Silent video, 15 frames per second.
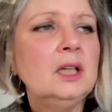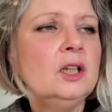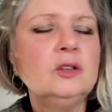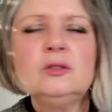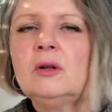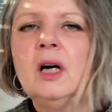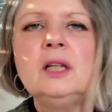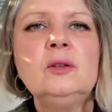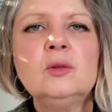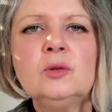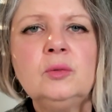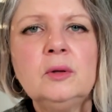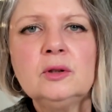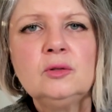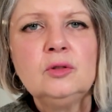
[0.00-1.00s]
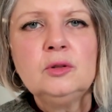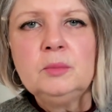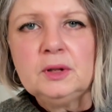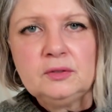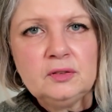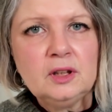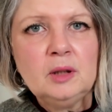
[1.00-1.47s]
So I don't want to
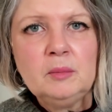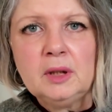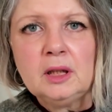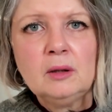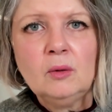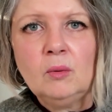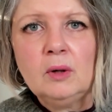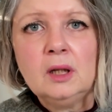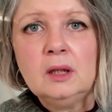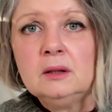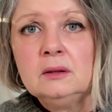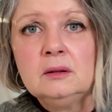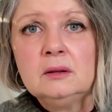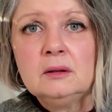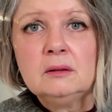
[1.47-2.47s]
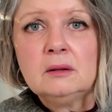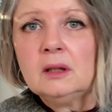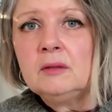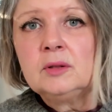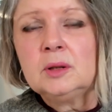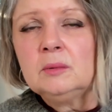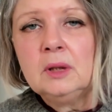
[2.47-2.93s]
be filming when
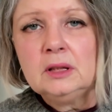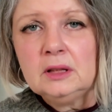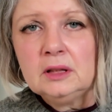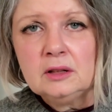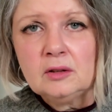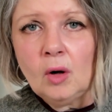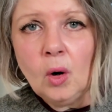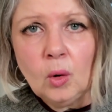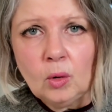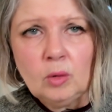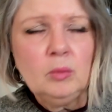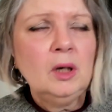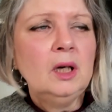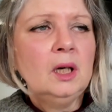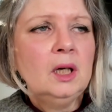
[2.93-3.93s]
everyone is home.